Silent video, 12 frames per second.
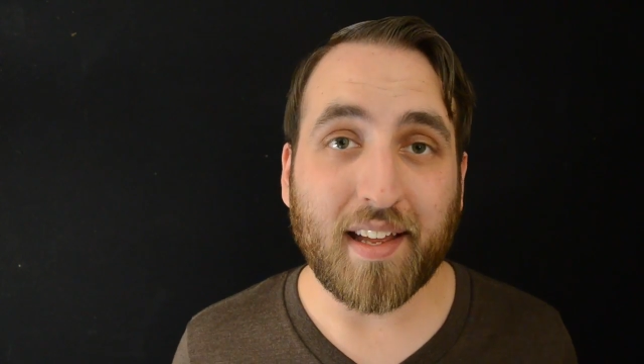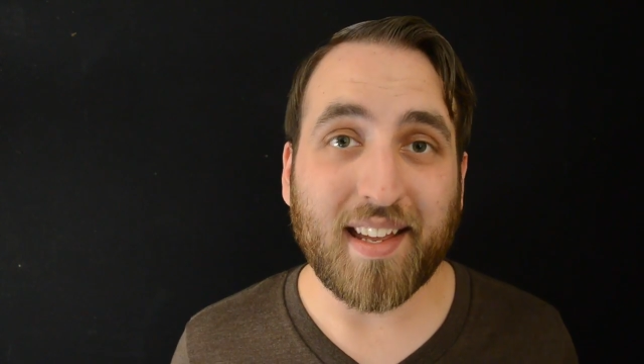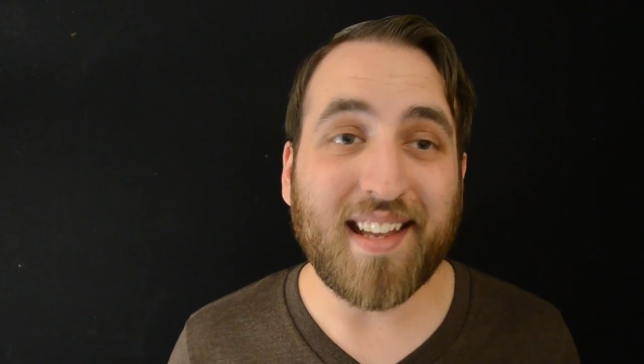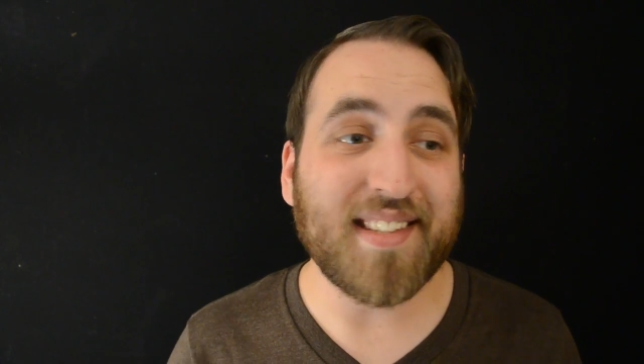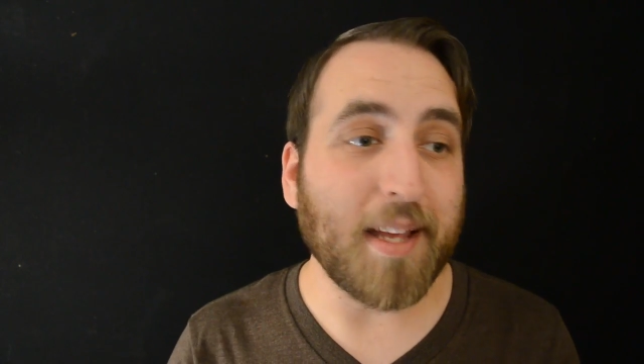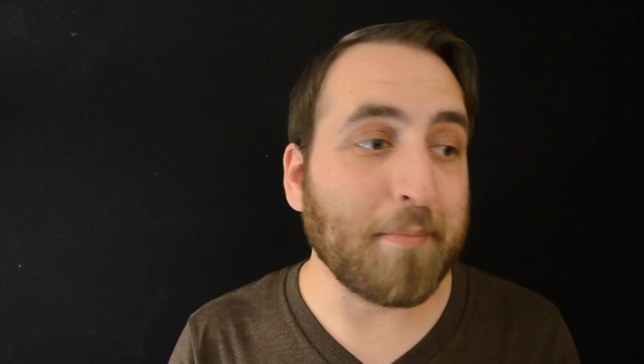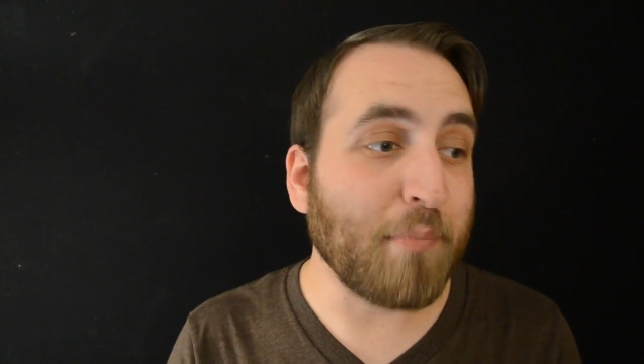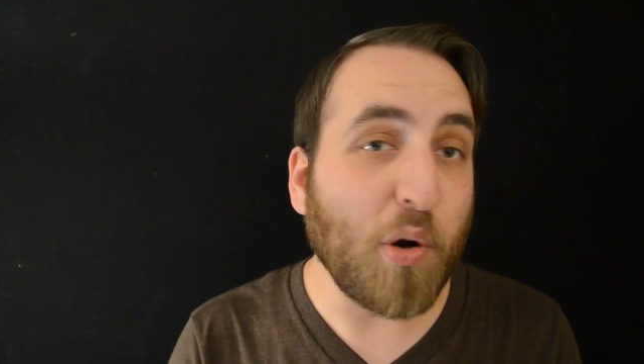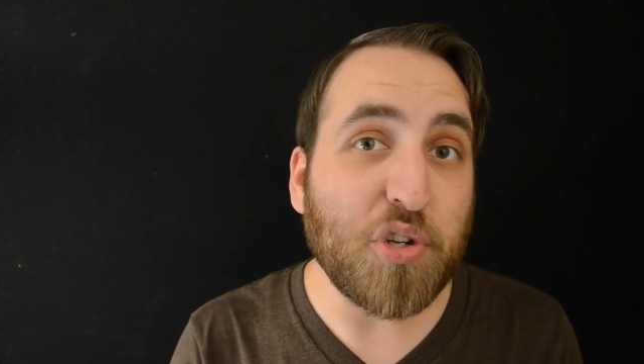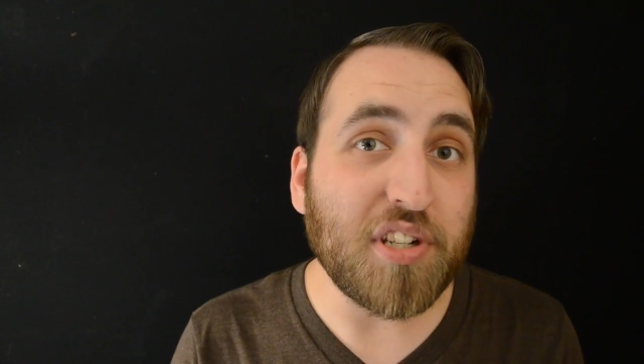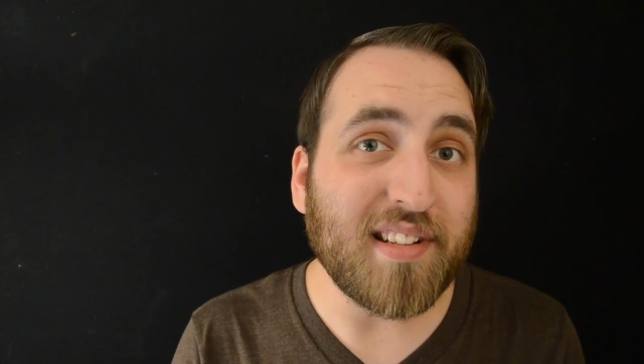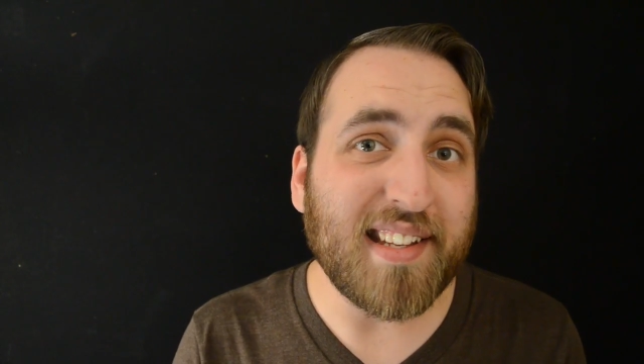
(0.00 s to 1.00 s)
He's
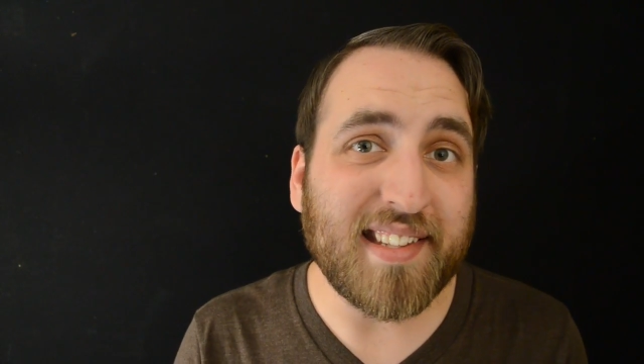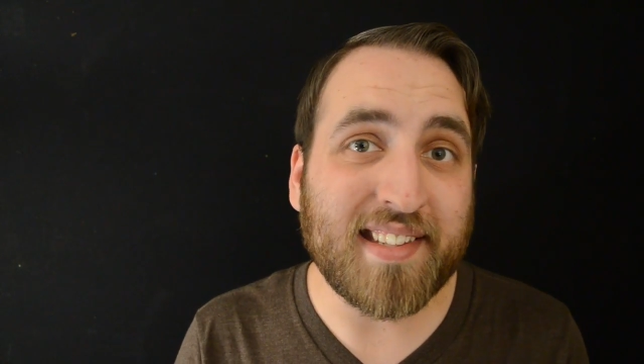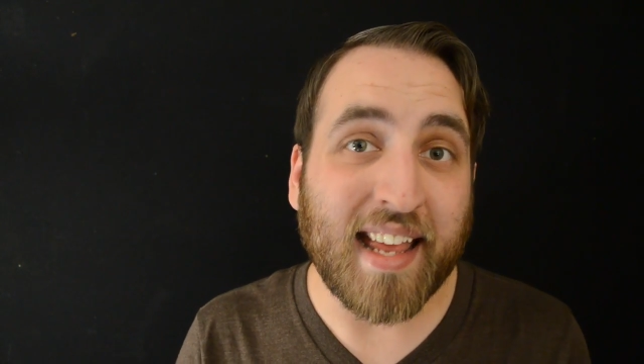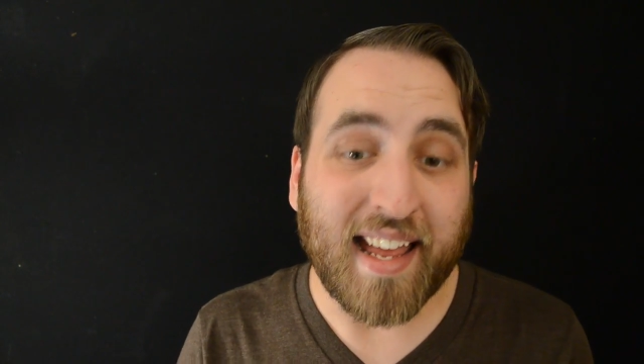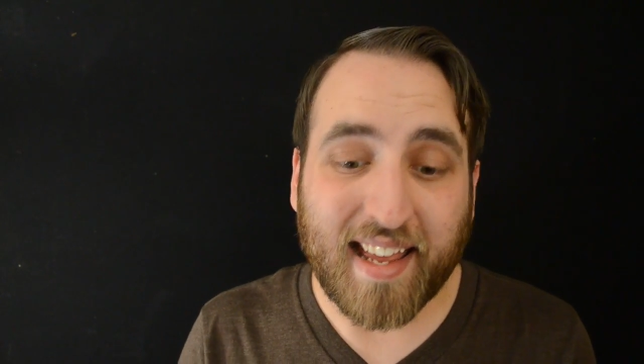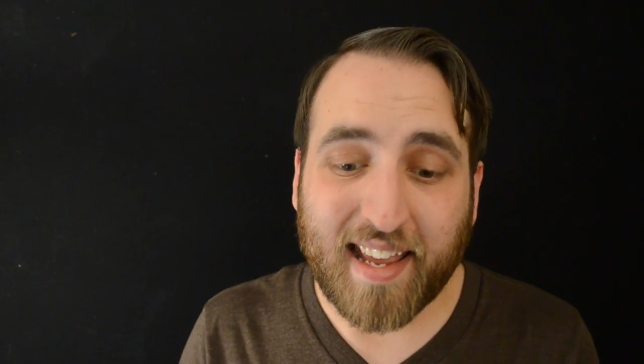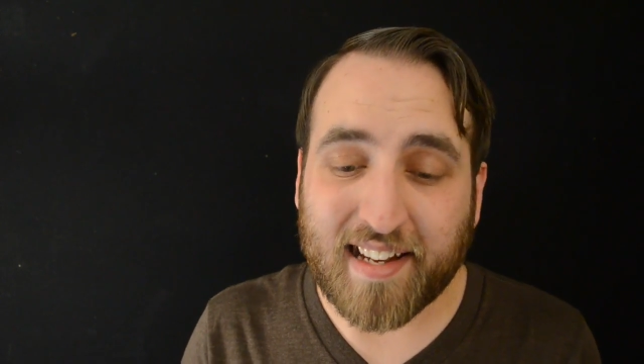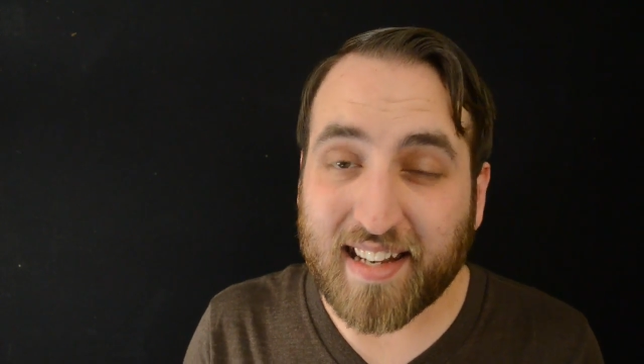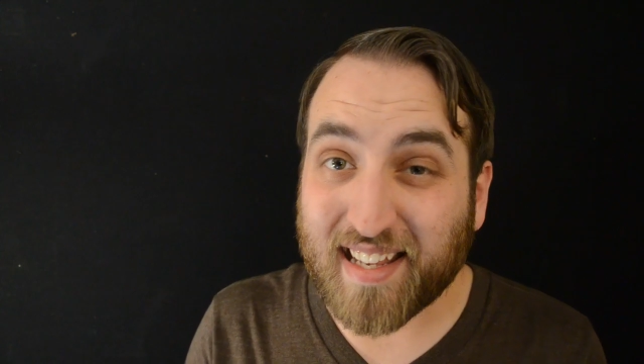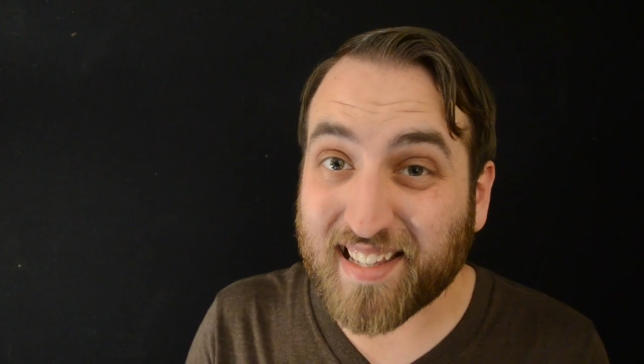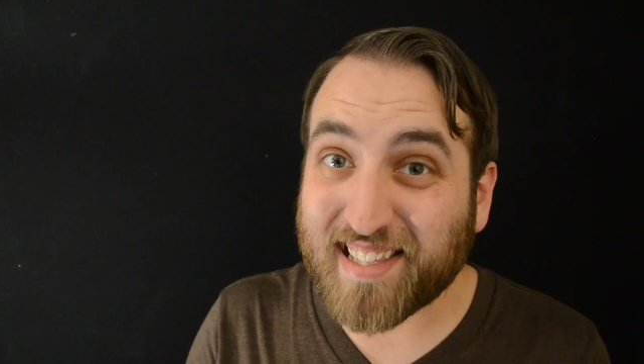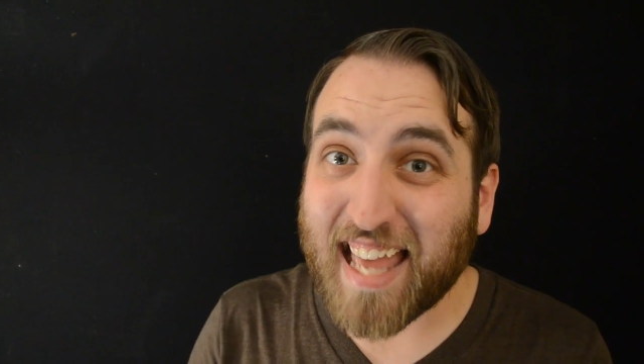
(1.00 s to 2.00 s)
emotionless and
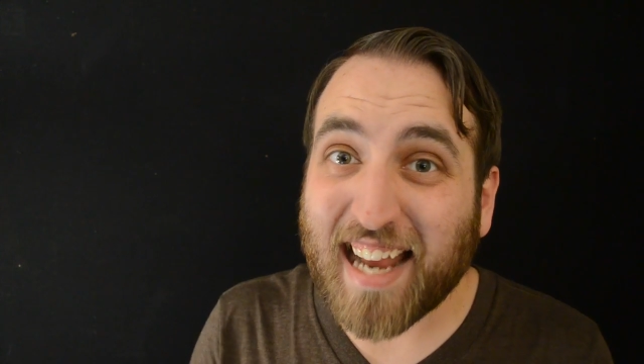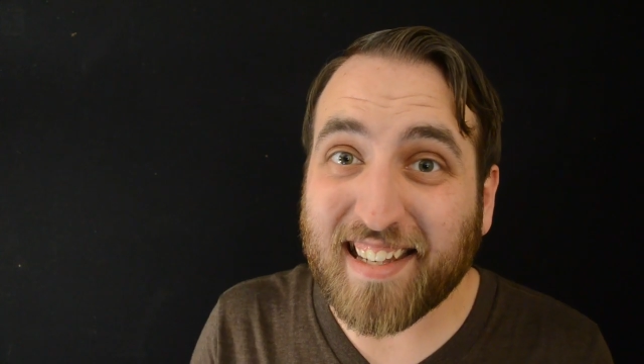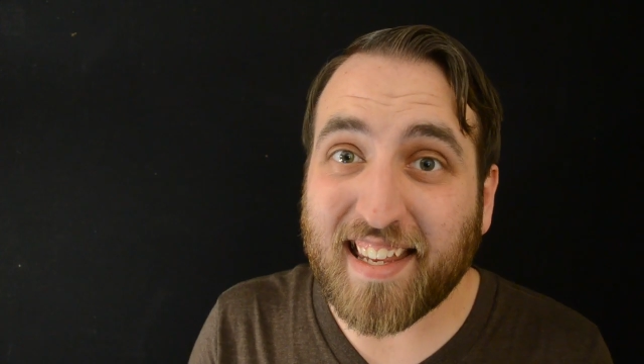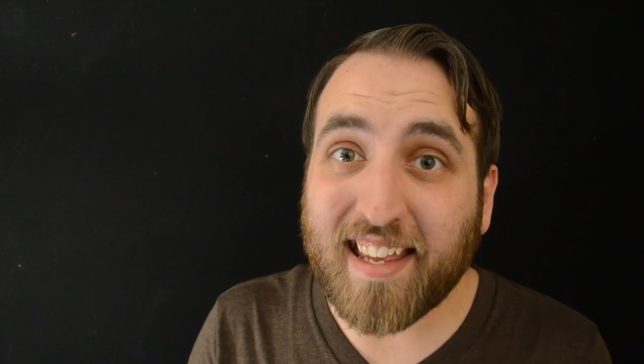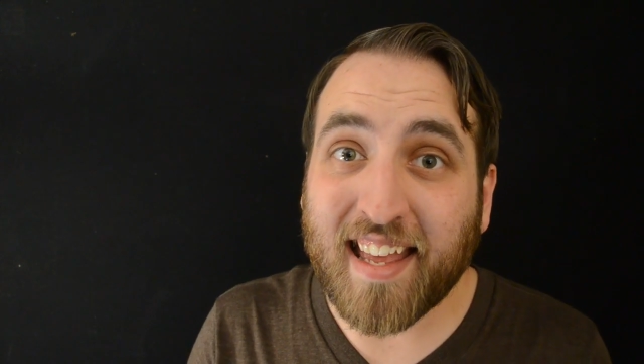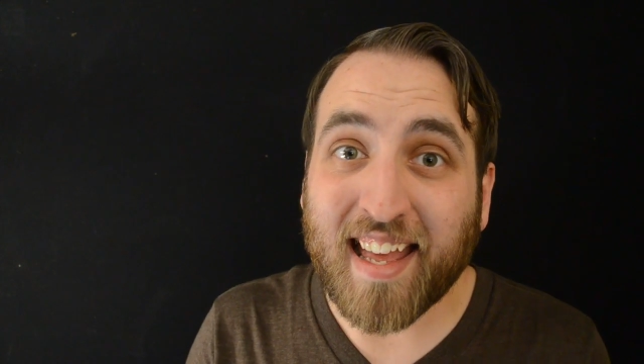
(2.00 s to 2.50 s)
exacting